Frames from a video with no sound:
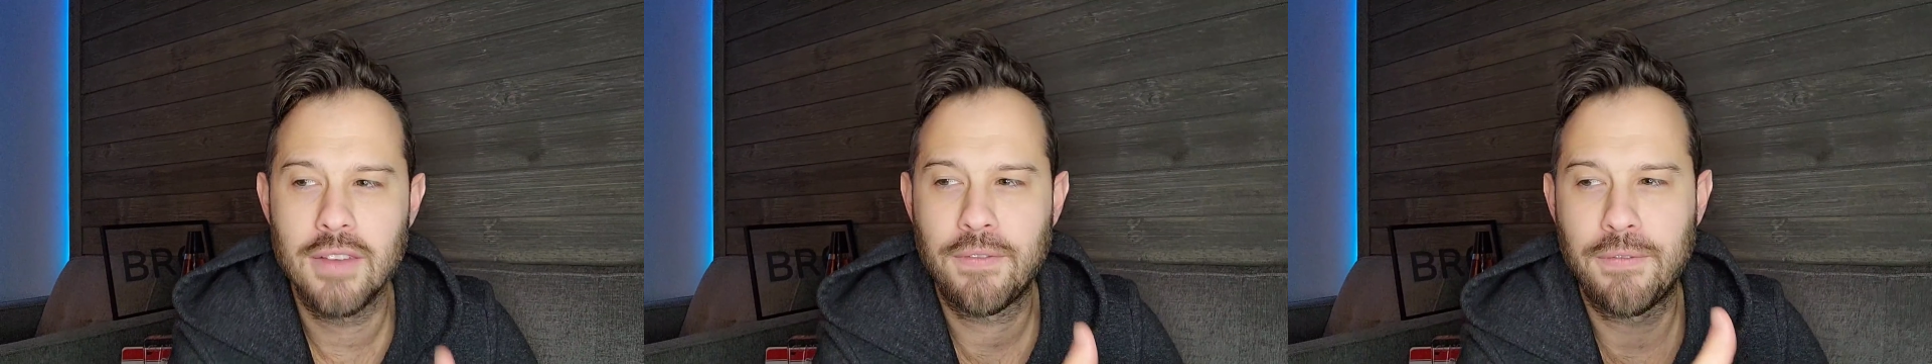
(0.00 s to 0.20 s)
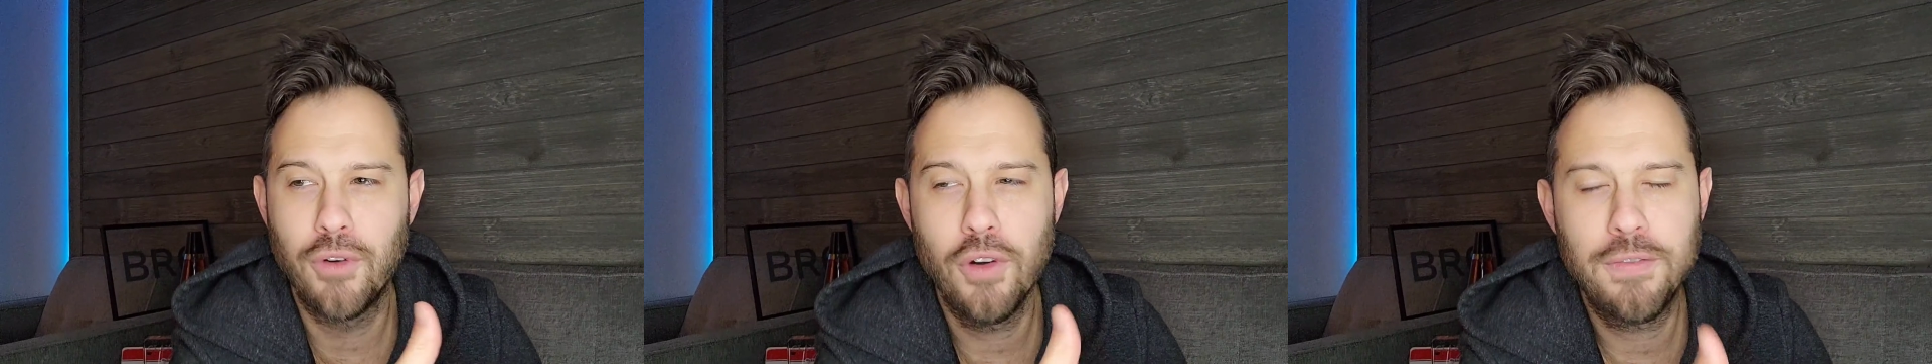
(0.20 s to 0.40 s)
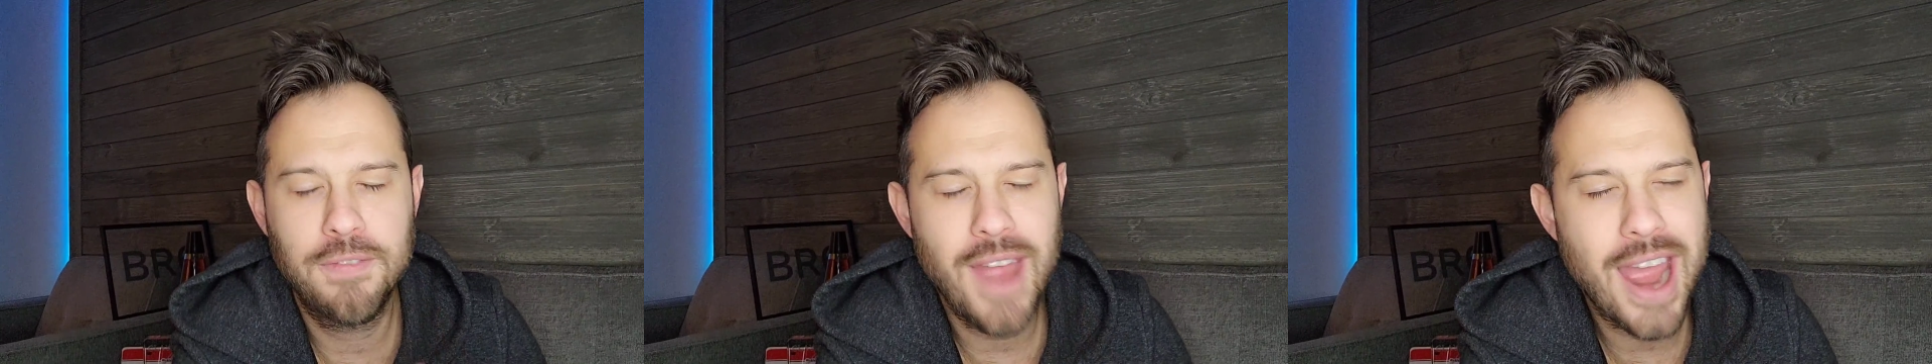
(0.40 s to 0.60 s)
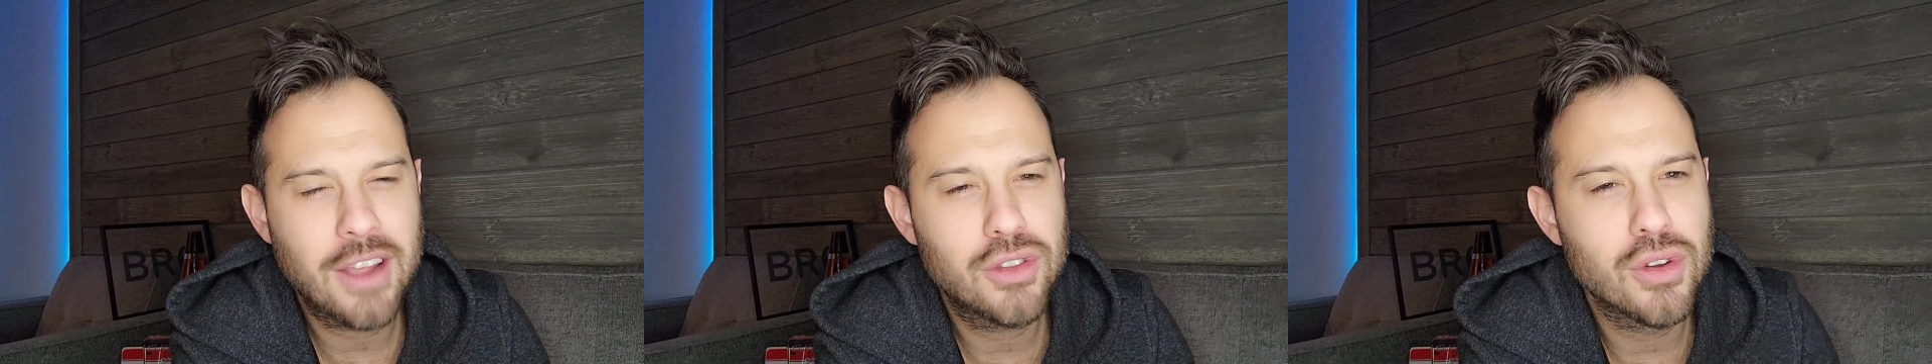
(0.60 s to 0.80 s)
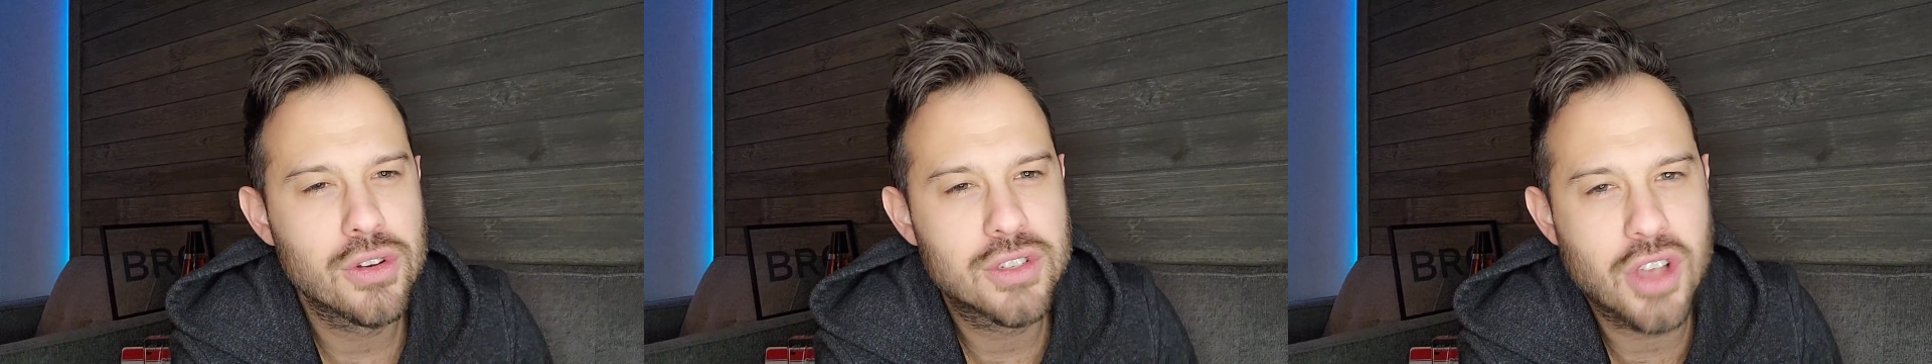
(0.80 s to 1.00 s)
for
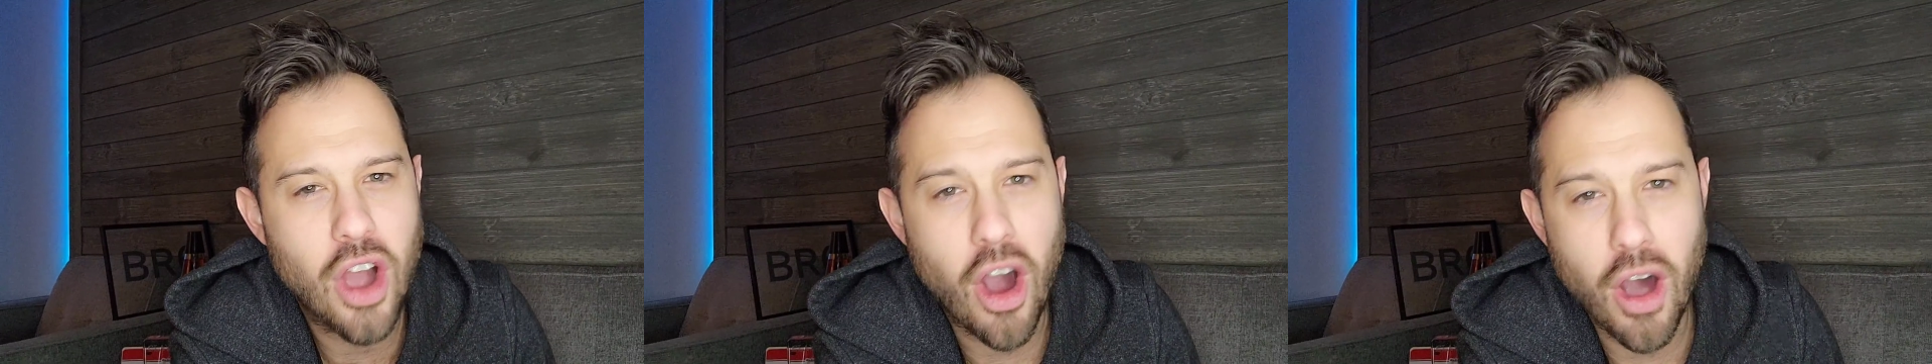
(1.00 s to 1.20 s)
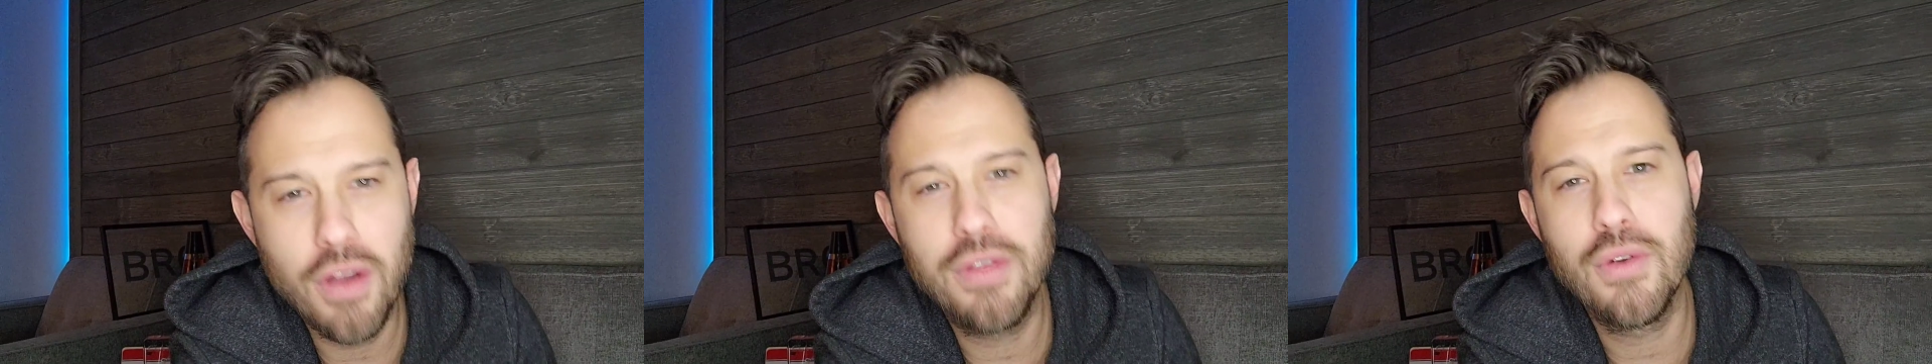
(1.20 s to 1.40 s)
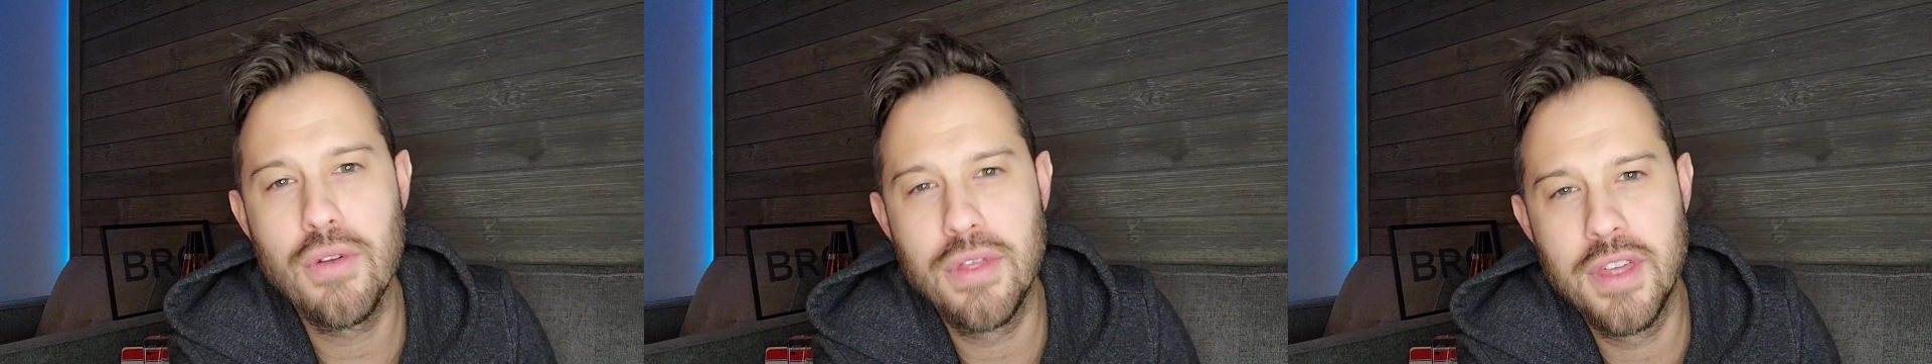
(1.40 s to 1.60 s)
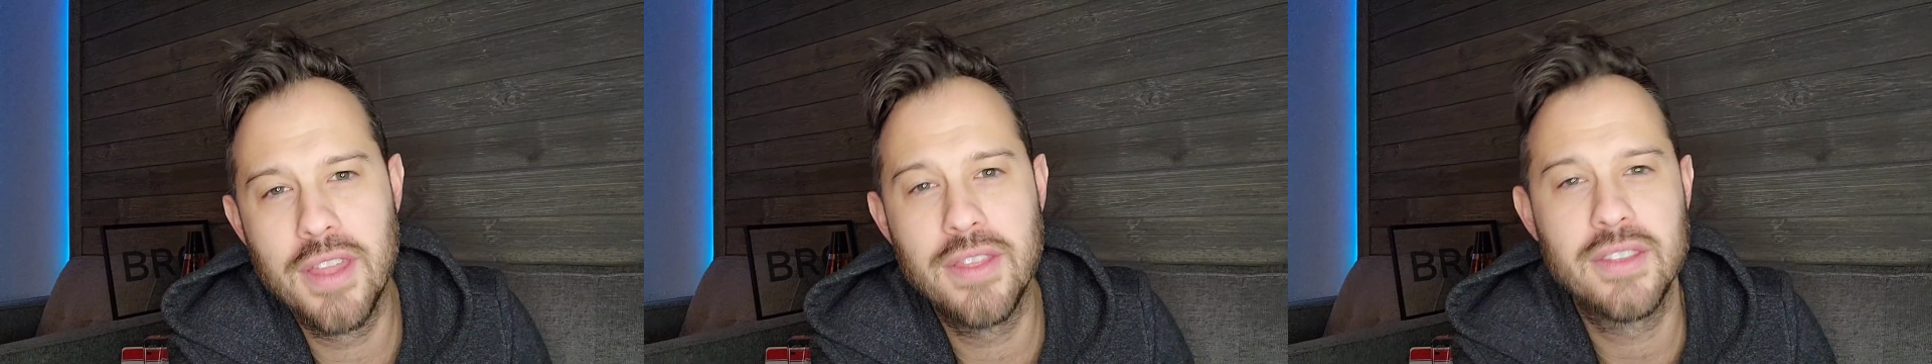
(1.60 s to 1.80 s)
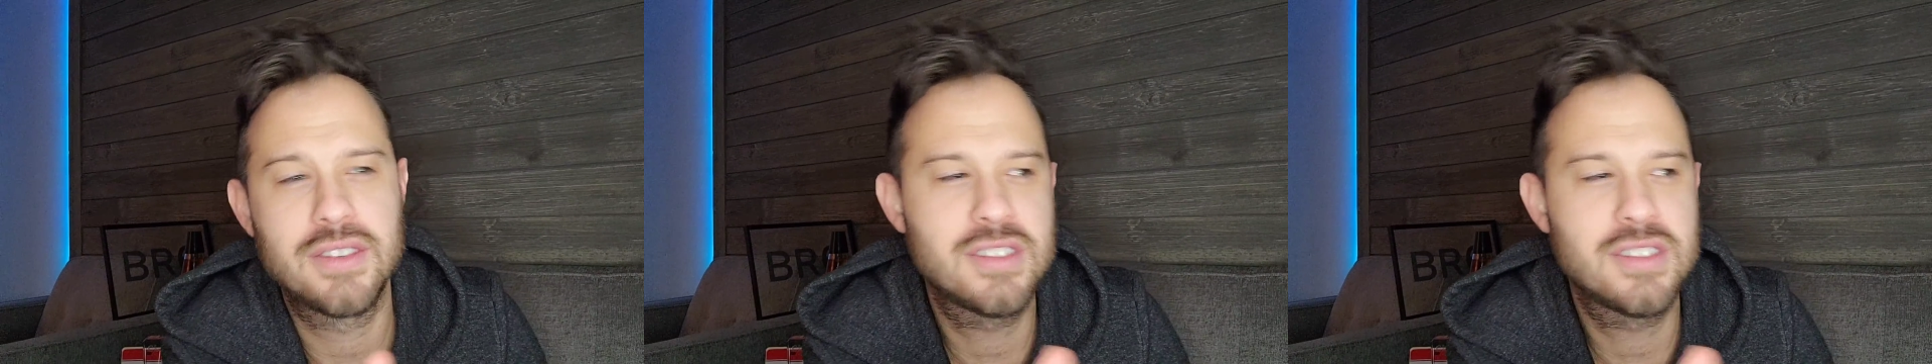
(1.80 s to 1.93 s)
factors other than the